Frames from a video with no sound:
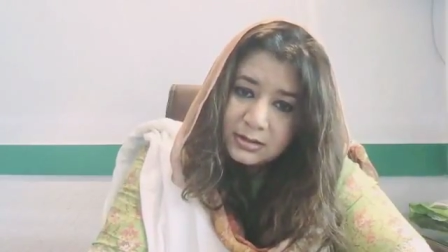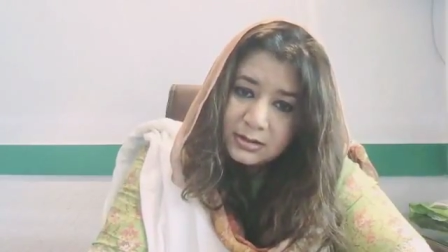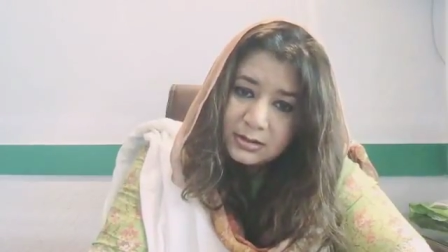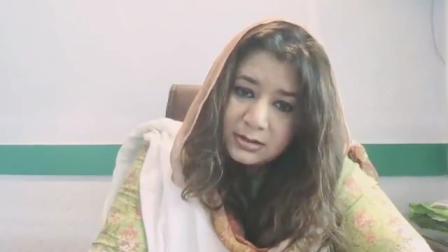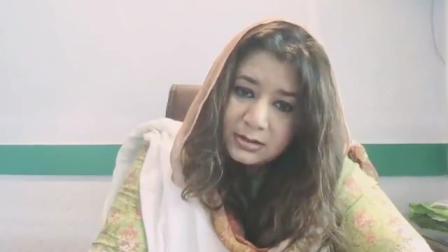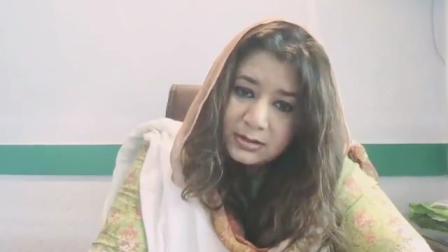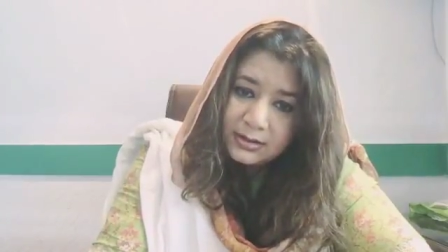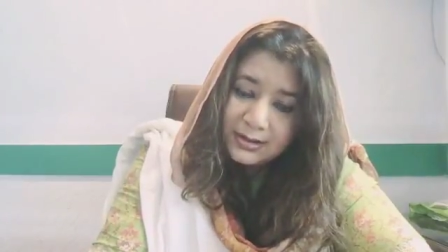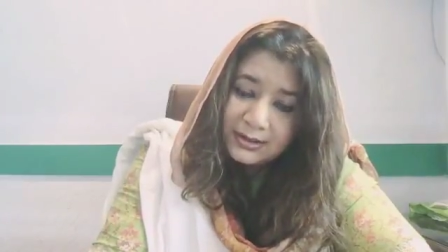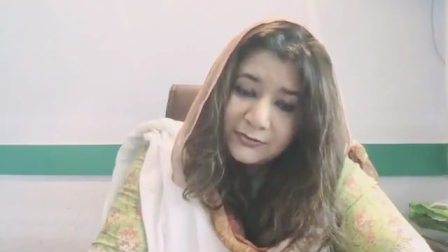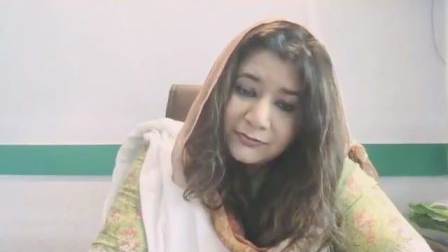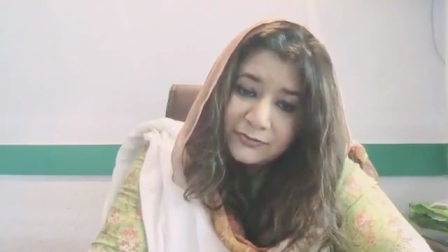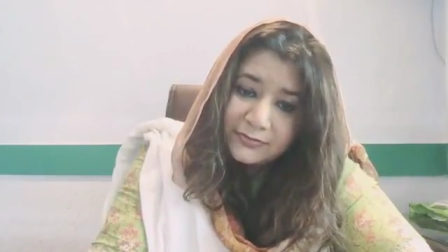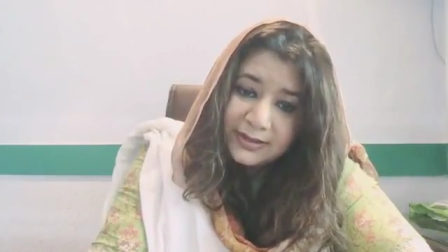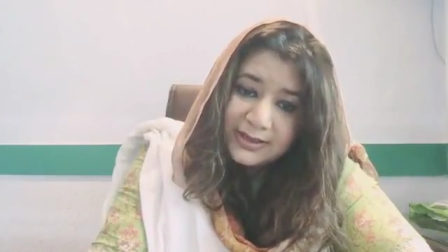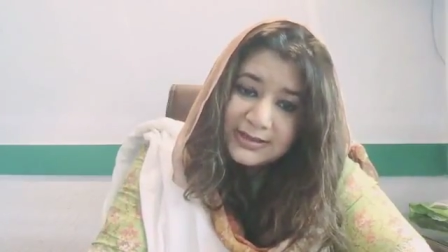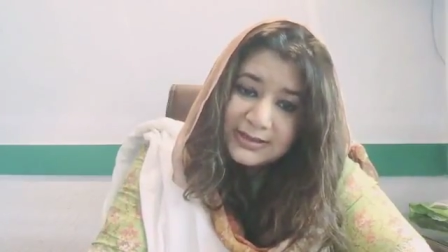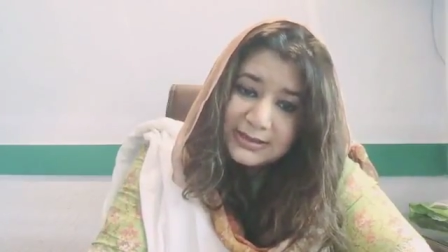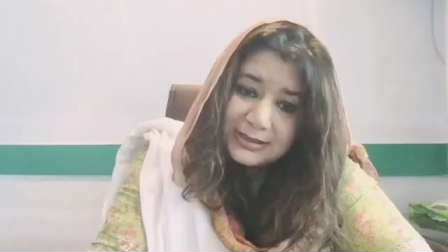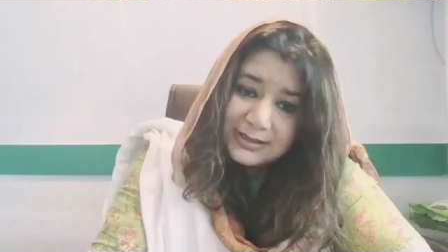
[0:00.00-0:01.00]

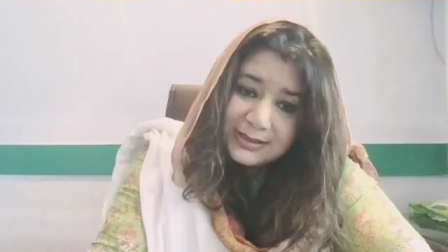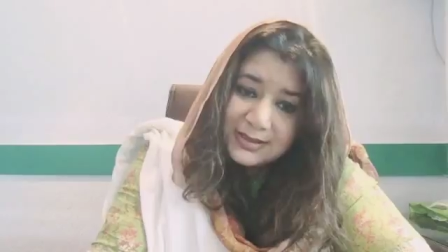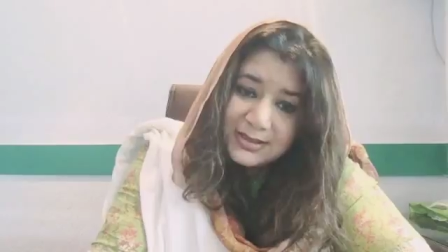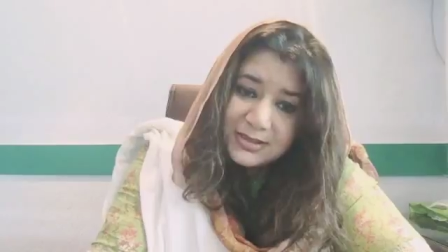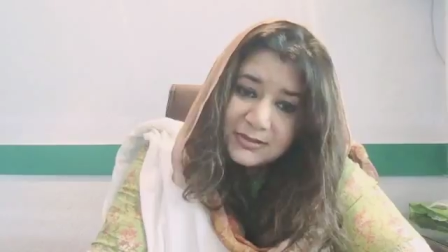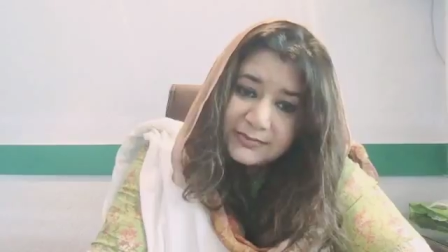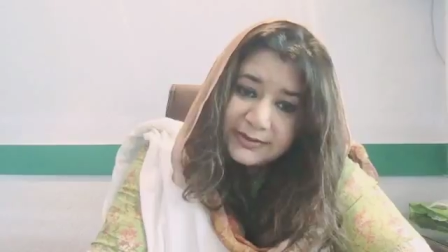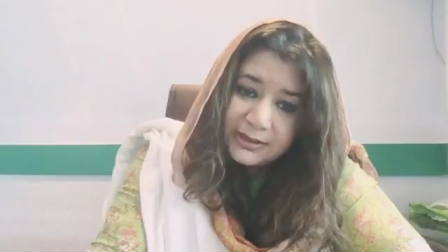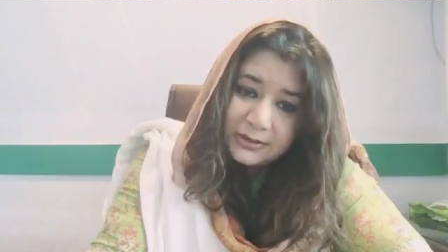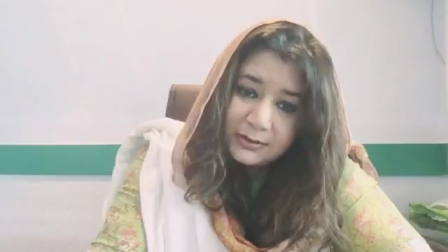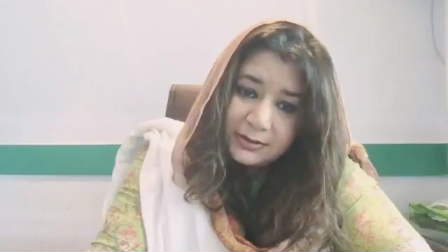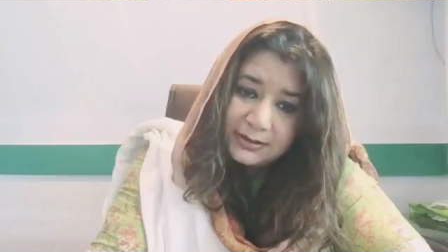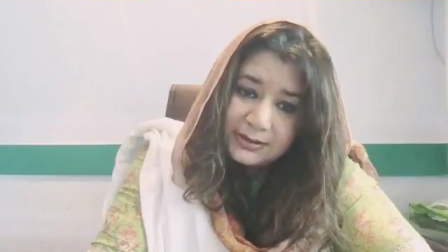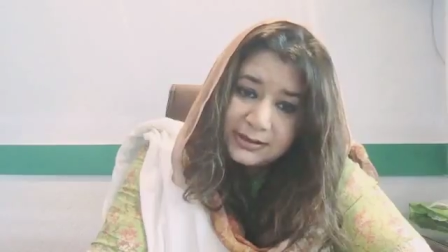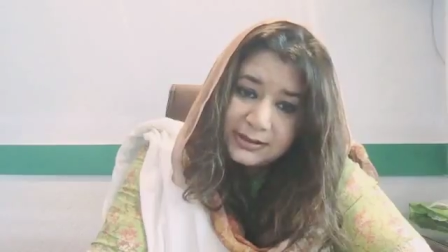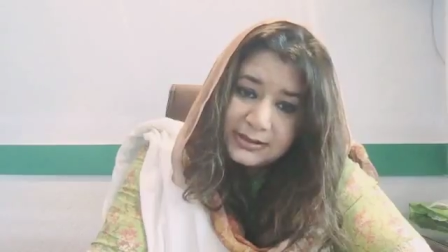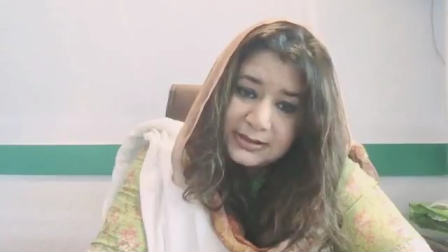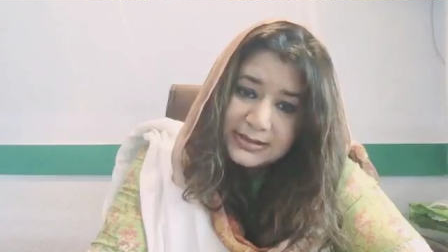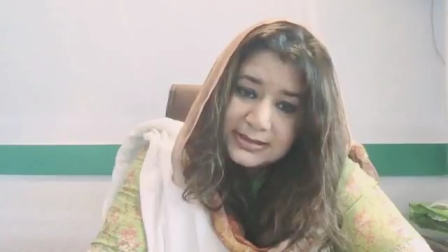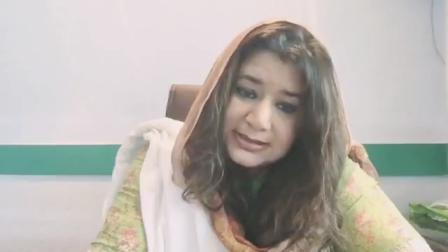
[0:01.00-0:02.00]
confronting Israel on
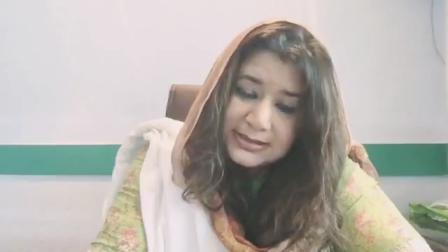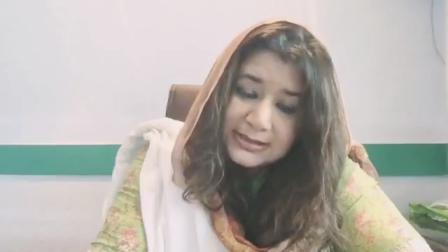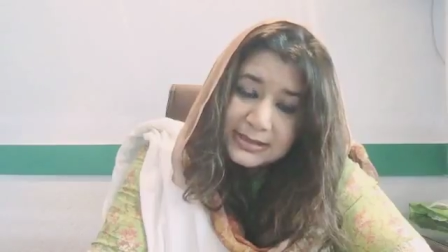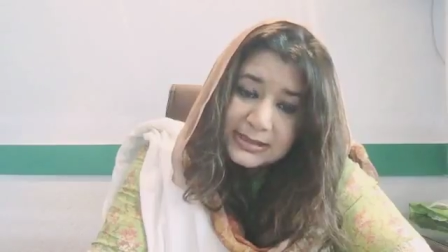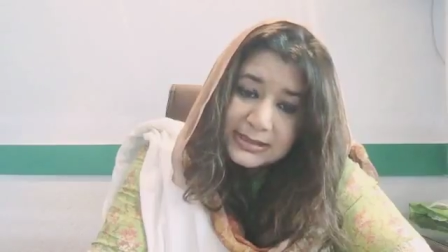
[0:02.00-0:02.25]
this?